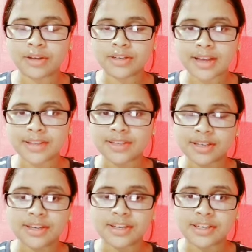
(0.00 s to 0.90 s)
discuss
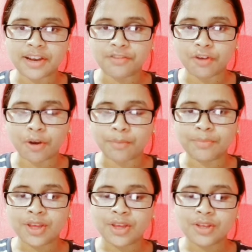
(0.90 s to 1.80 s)
in detailed form.
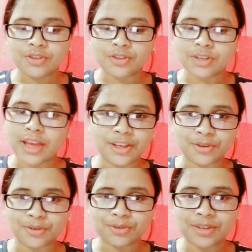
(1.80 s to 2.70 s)
So thank
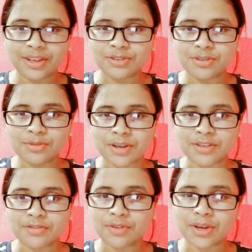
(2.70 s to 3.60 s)
you so much
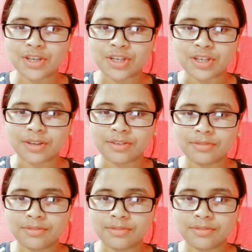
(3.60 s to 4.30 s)
for watching.